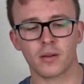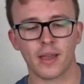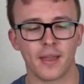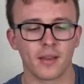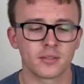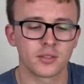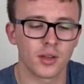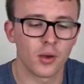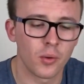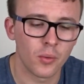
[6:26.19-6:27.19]
Okay,
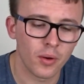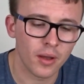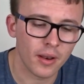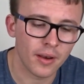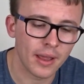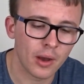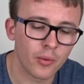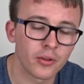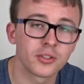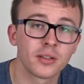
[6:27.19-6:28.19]
so now
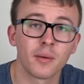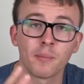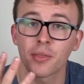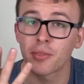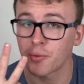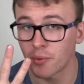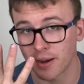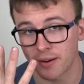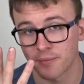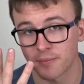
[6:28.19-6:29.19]
we're on to number 3.